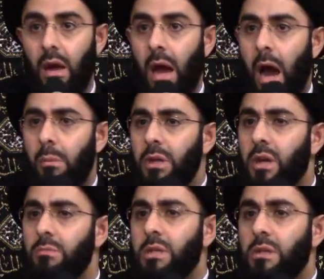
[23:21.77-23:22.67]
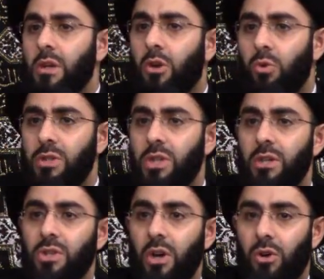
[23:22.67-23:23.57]
How many times does a
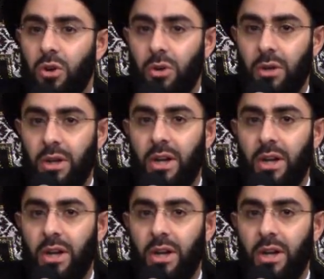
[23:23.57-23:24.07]
coincidence occur?